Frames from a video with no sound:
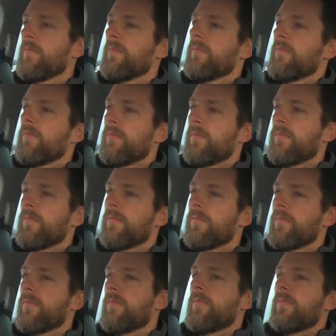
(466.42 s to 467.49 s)

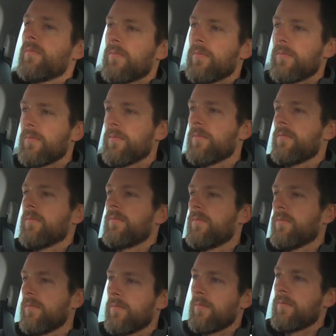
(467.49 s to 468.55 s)

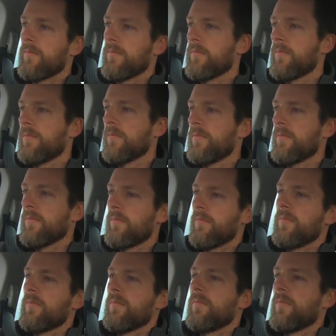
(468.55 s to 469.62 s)

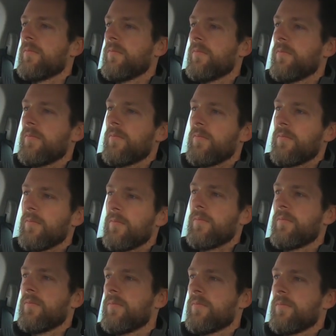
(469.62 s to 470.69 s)

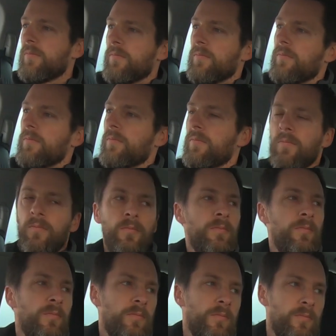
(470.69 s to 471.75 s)

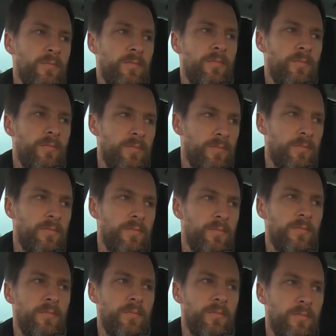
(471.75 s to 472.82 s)

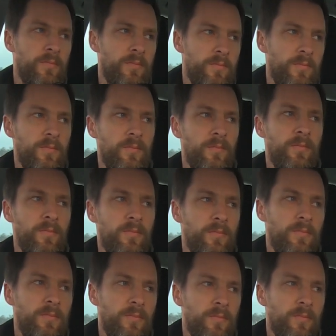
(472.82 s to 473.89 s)

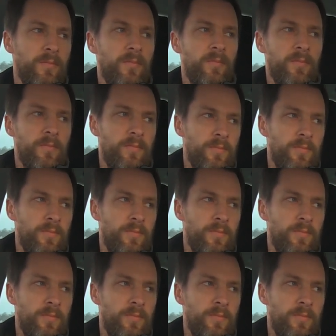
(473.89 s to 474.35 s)
This person isn't speaking.